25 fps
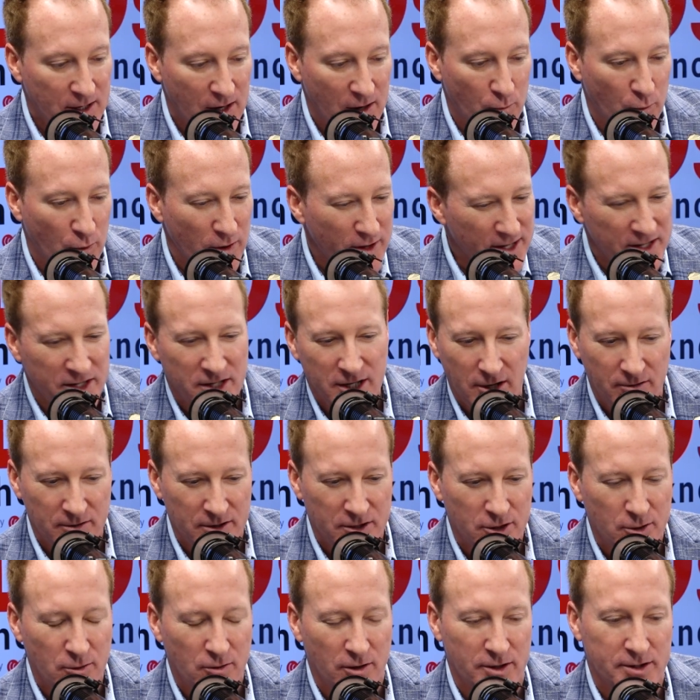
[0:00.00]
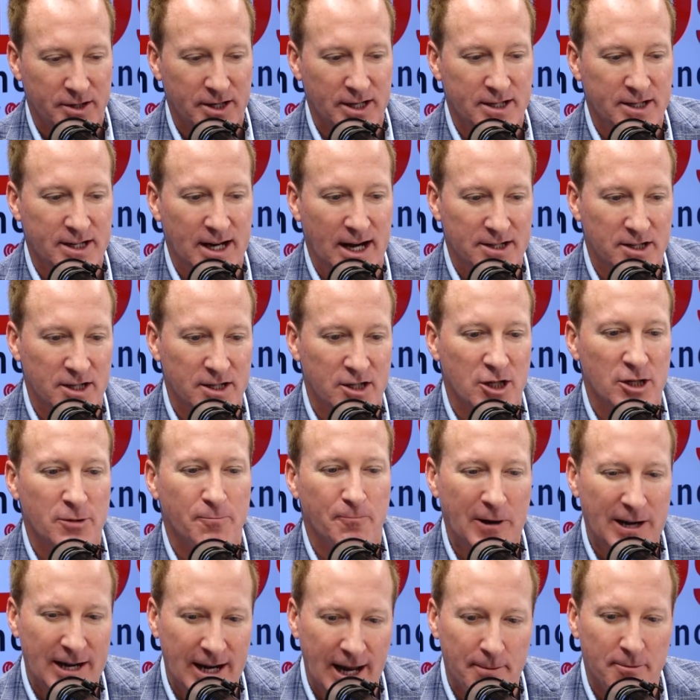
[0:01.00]
one of the secrets to our success. Is just
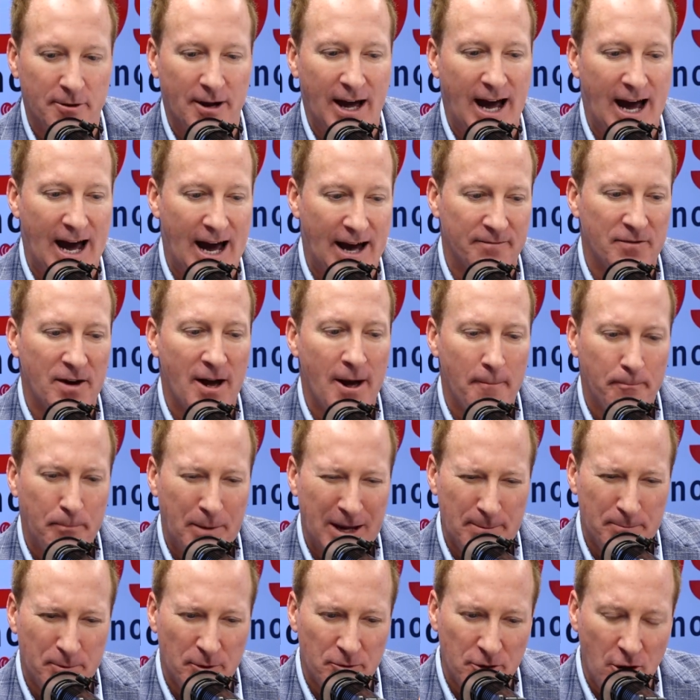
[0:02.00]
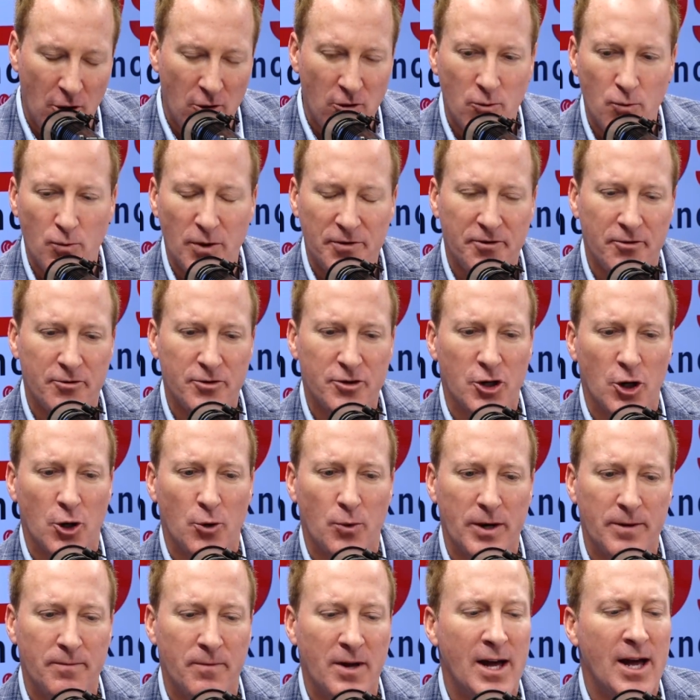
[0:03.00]
being able to have people knowing what they're
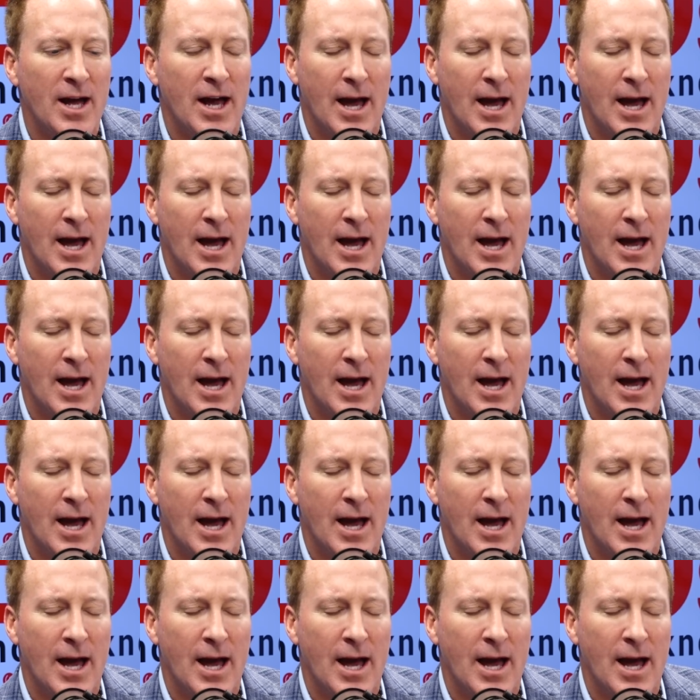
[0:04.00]
doing.